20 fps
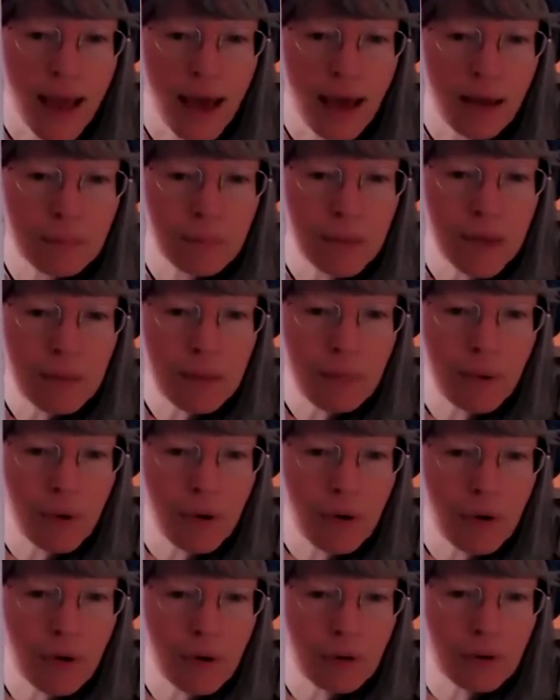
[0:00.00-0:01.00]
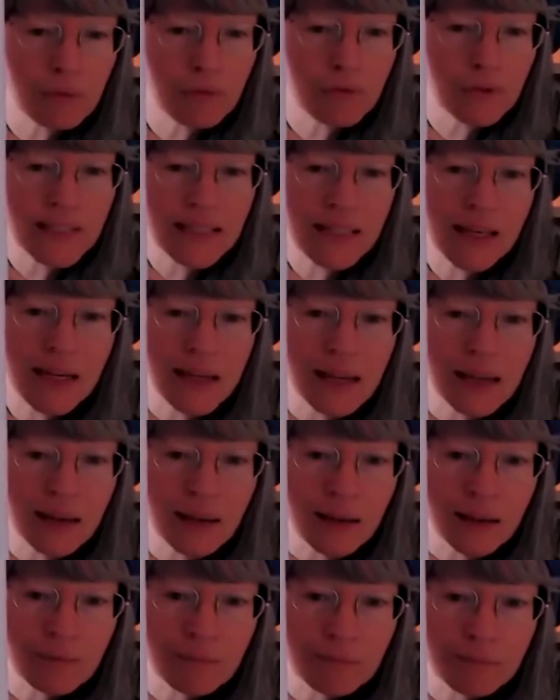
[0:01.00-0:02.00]
and people
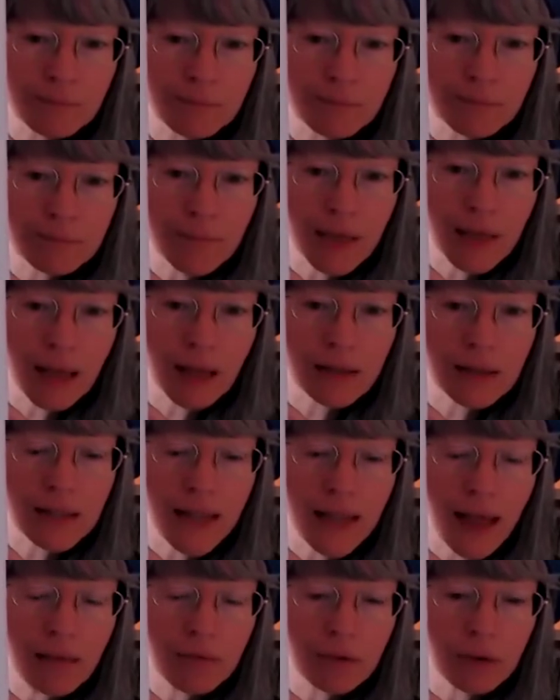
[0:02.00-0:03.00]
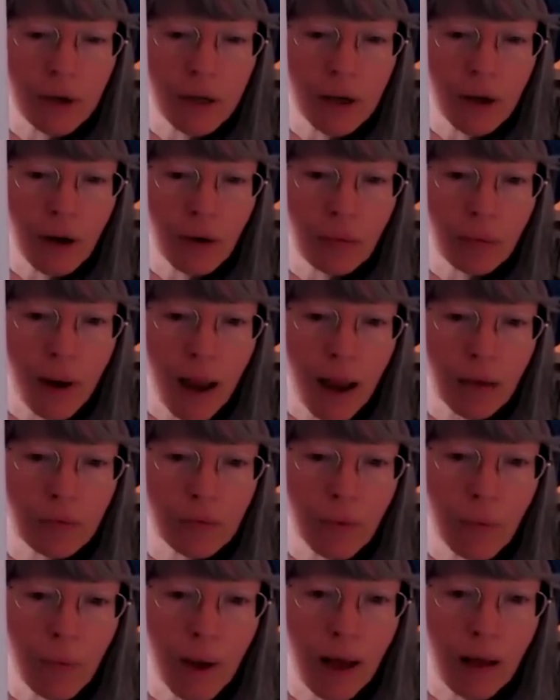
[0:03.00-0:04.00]
visiting and gathering
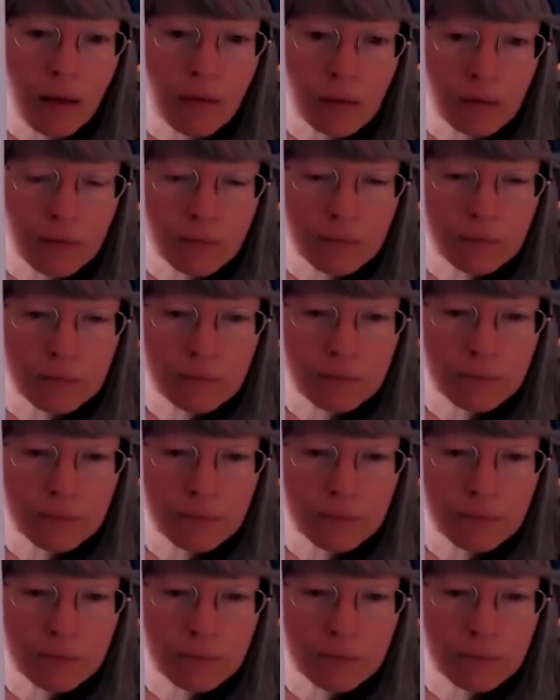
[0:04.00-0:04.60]
around the well.